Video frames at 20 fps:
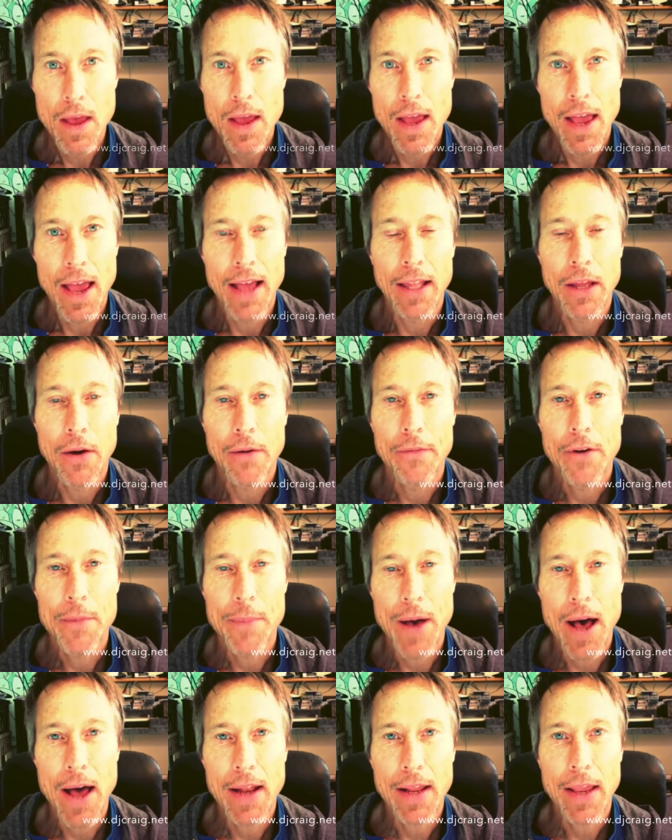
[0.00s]
Hello
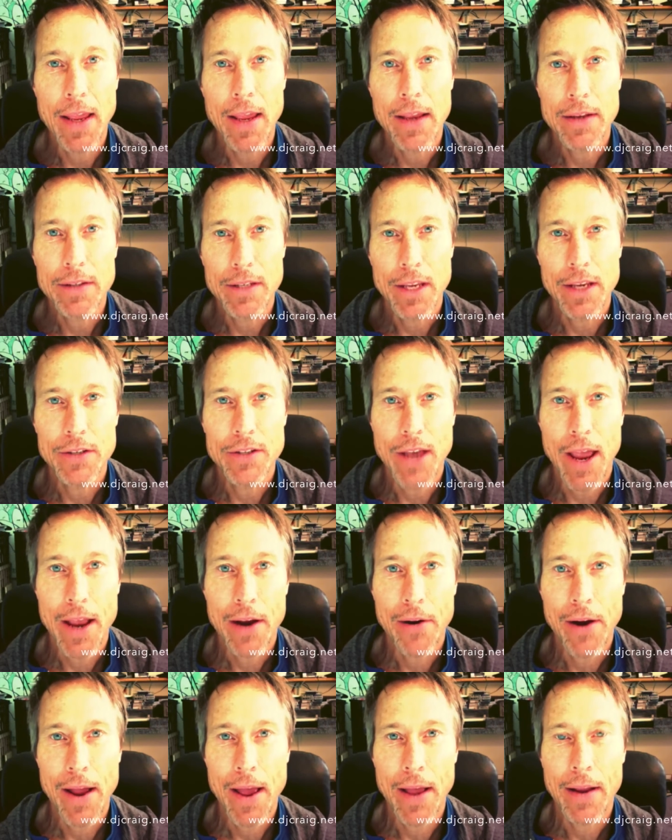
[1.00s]
everybody, DJ
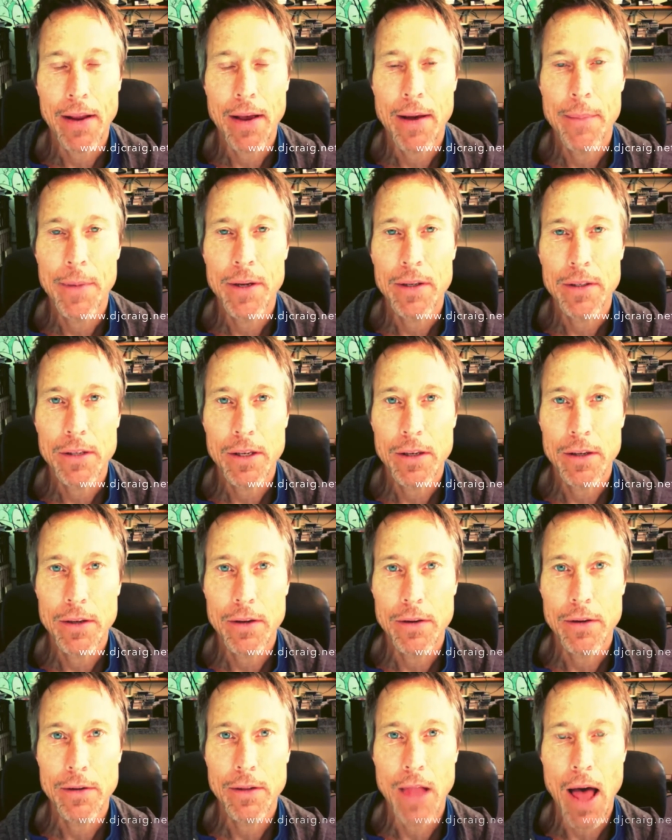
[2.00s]
Craig coming to
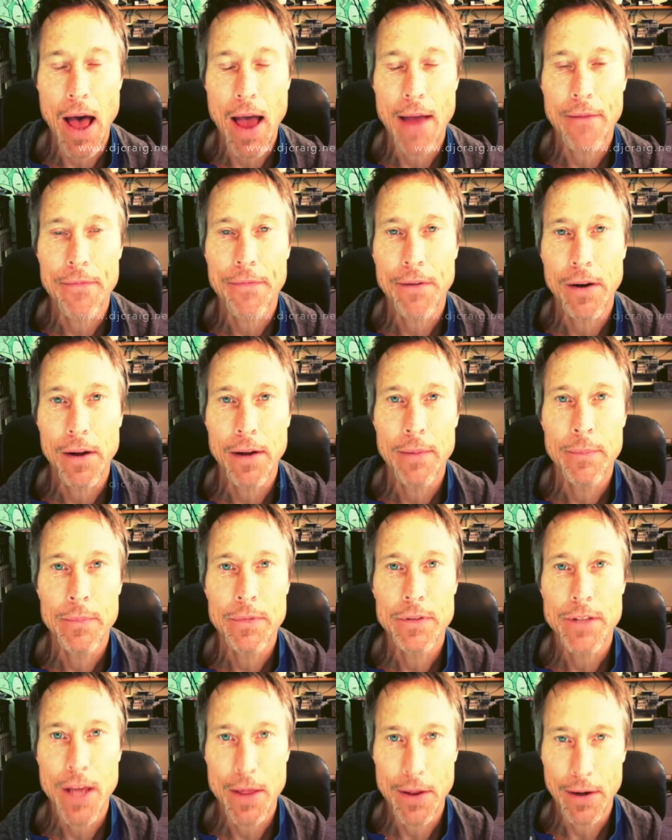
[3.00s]
you live from
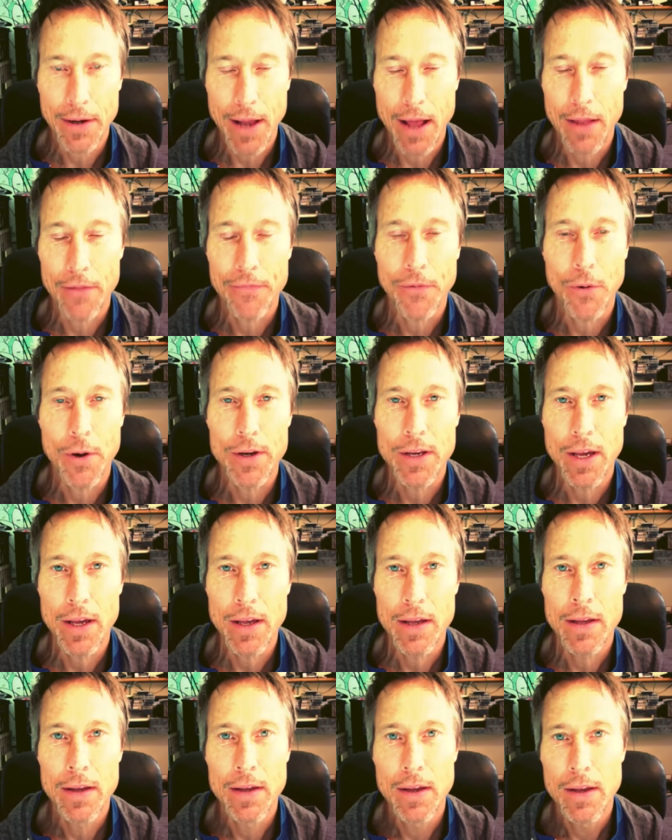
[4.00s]
Southern
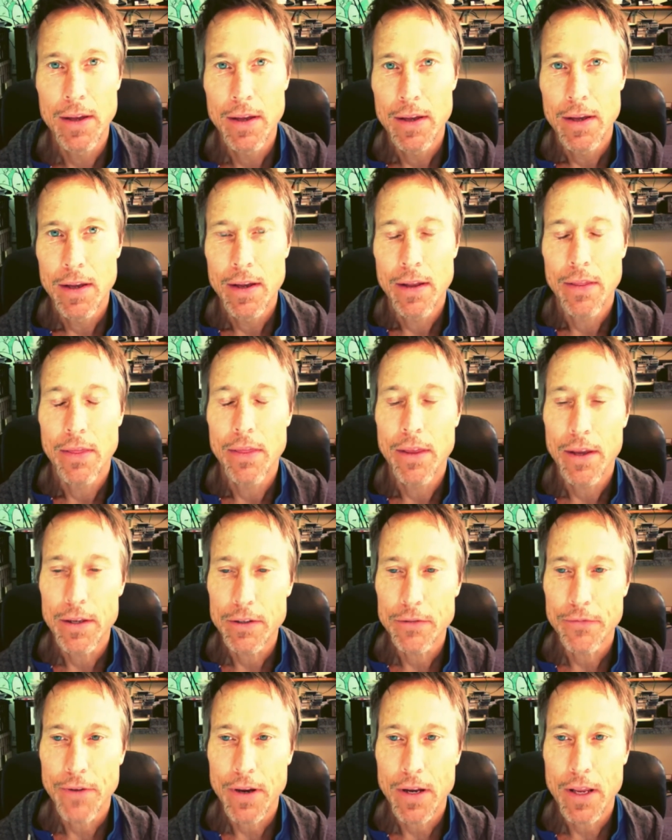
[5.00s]
California.
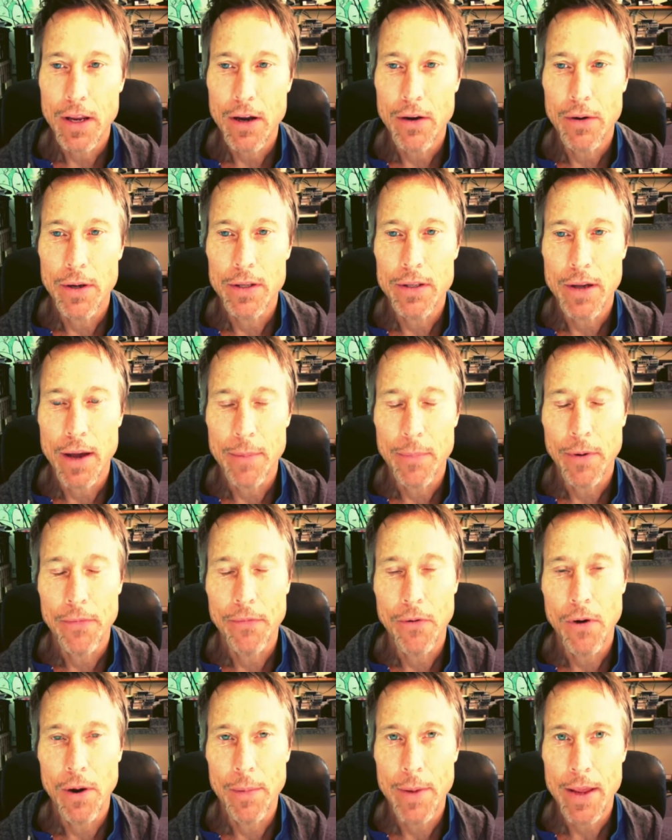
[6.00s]
This video is on
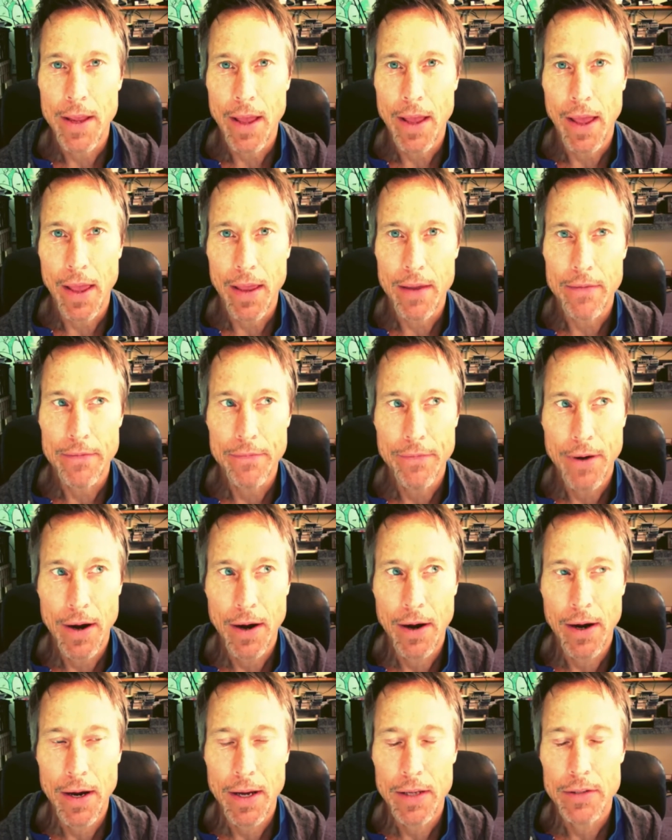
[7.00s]
performing a
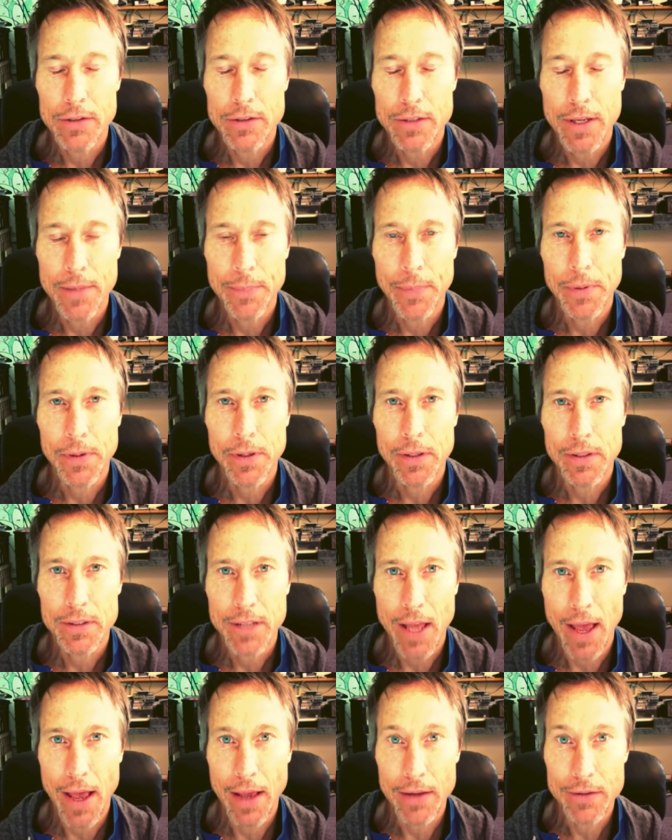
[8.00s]
very simple
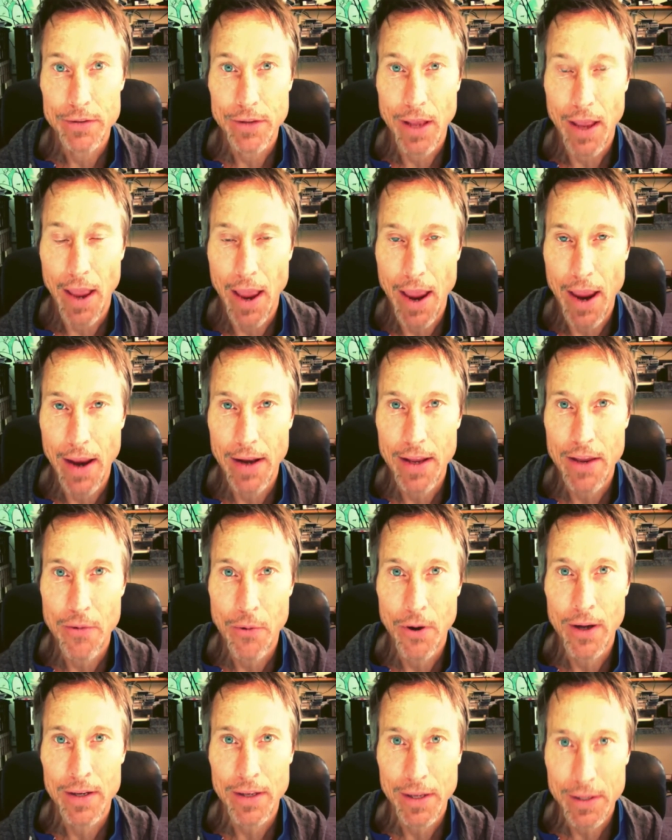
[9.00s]
test
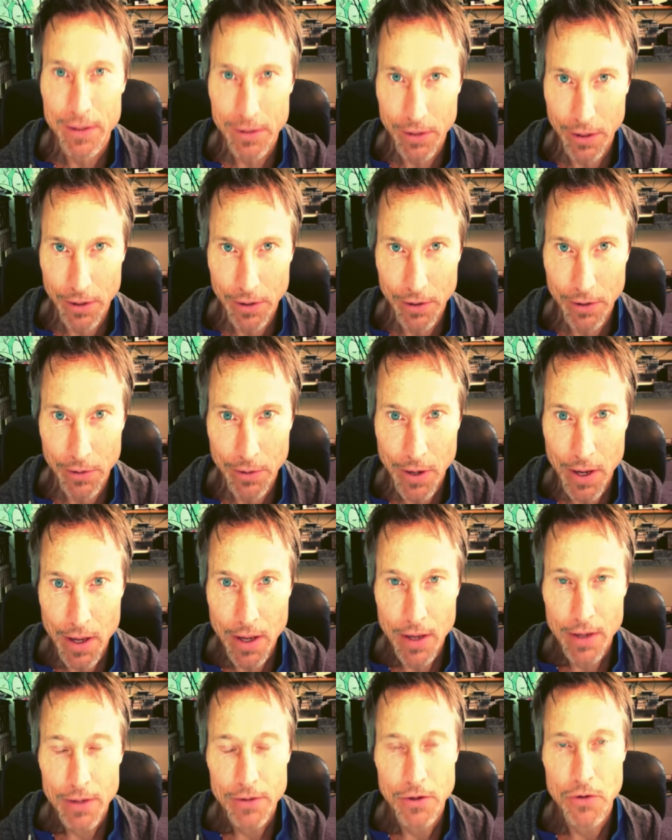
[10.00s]
anyone can do
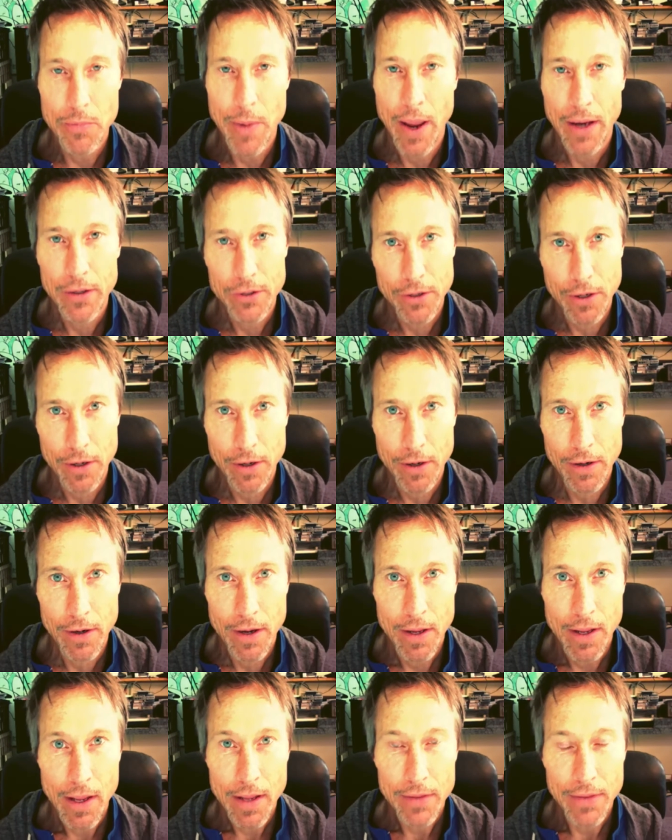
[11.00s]
to make sure
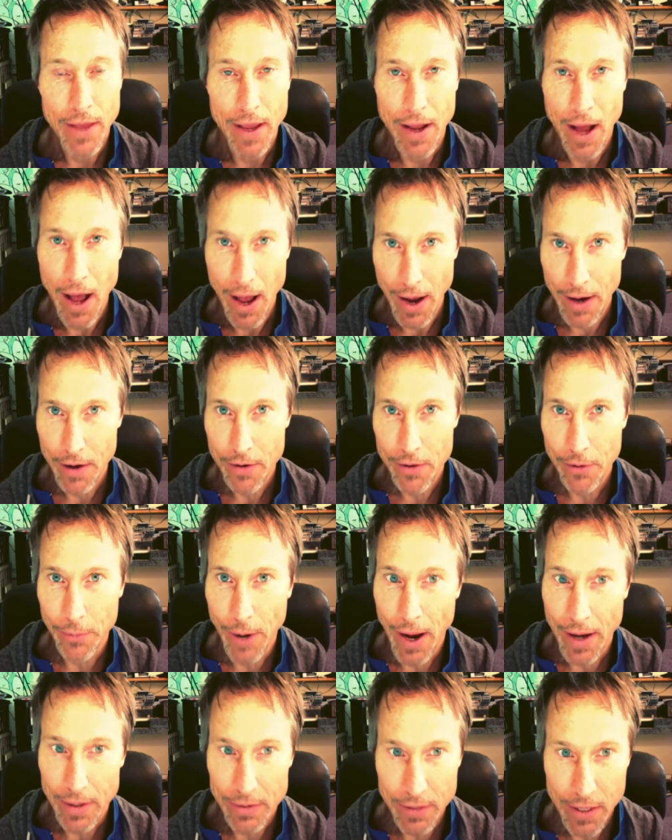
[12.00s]
they hire the
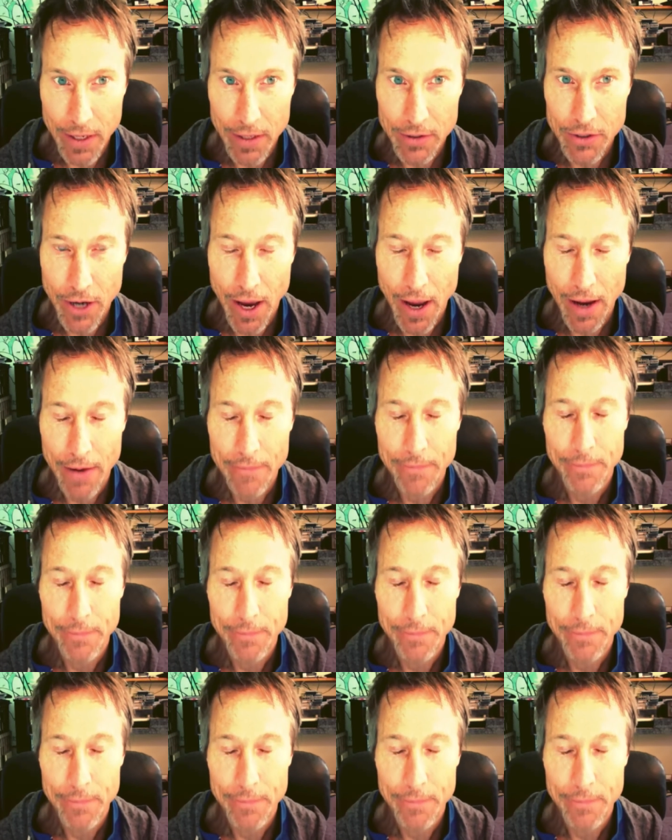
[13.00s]
right DJ.